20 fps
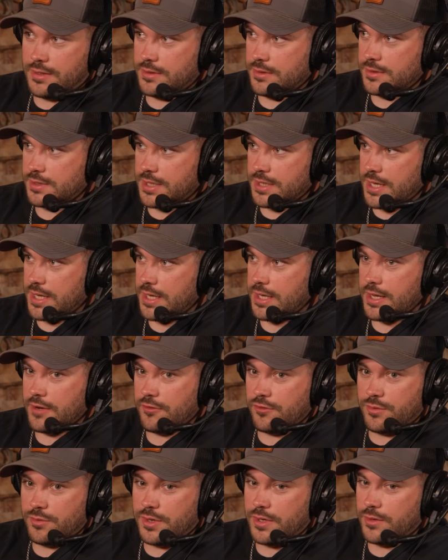say
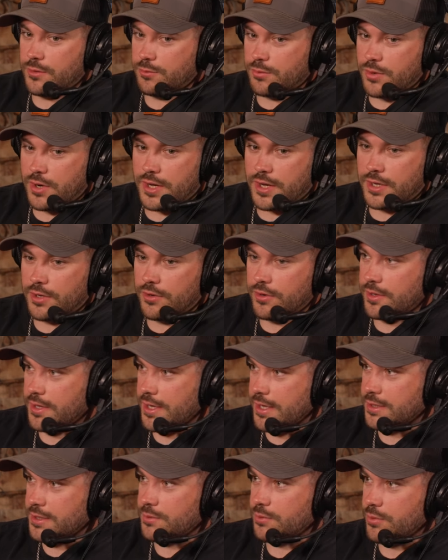everybody would probably agree
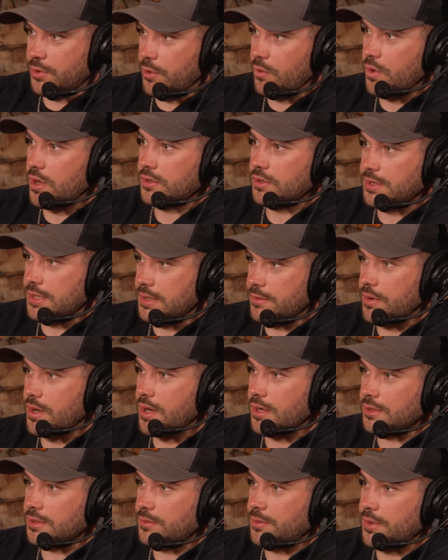that's pretty well
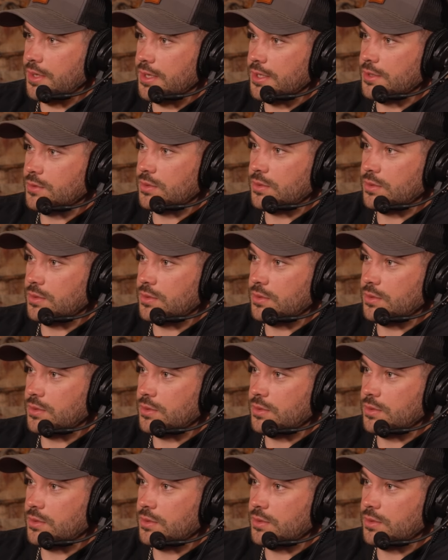debunked because